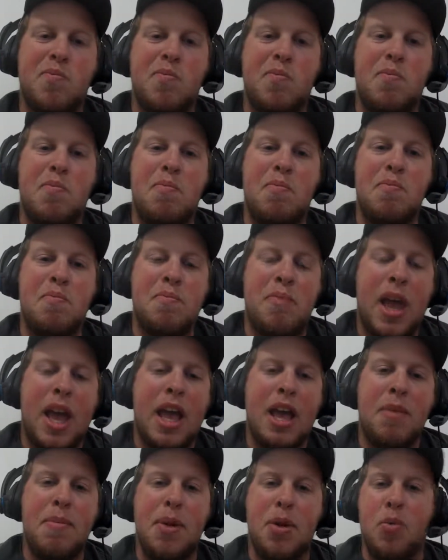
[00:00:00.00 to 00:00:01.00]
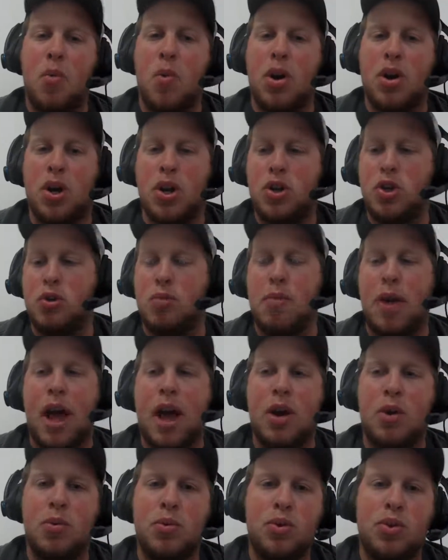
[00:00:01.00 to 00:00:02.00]
maybe 1 to 2
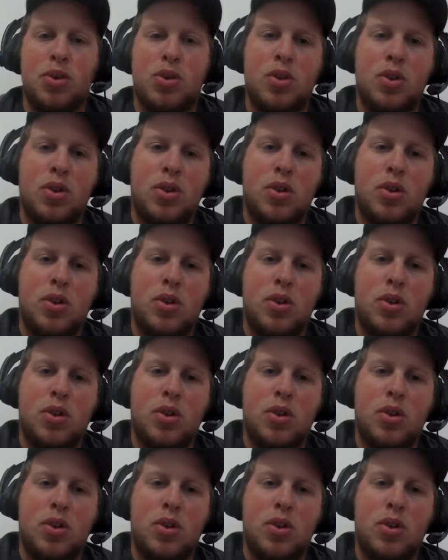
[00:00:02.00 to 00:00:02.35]
pounds.